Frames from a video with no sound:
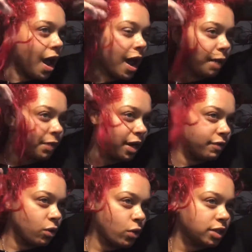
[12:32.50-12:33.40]
I'm not
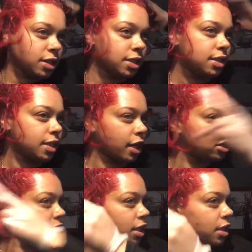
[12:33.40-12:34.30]
even going to
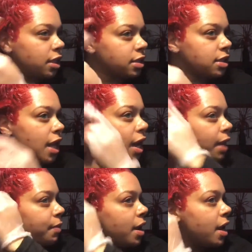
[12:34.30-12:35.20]
section it this
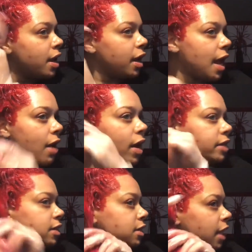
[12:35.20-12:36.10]
time. Now I
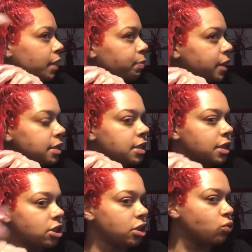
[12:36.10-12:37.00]
just take
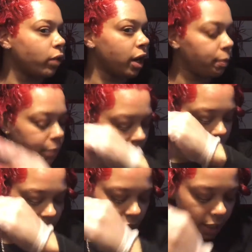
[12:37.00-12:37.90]
pieces, just random
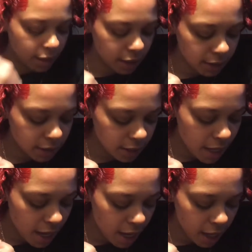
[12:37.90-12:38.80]
pieces like this,
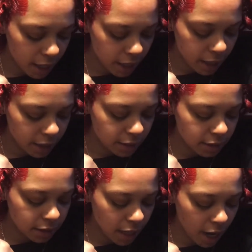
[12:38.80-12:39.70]

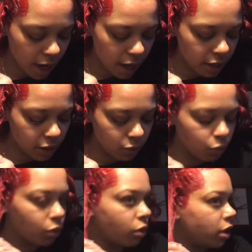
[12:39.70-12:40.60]
and I
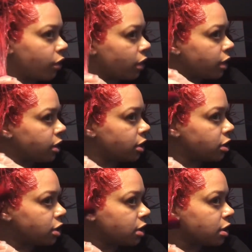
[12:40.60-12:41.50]
will literally
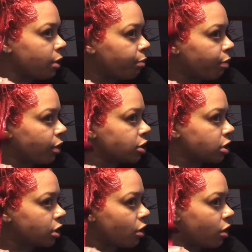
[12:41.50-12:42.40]
just
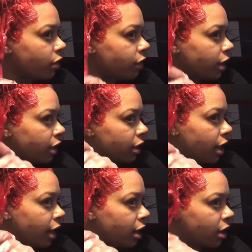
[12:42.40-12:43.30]
brush it on there,
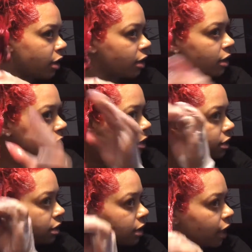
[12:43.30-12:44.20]
like
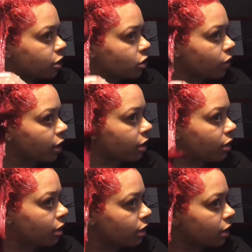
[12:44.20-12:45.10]
saturate it
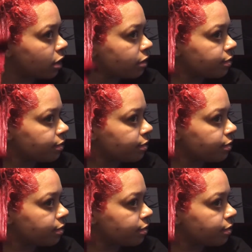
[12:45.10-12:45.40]
on there.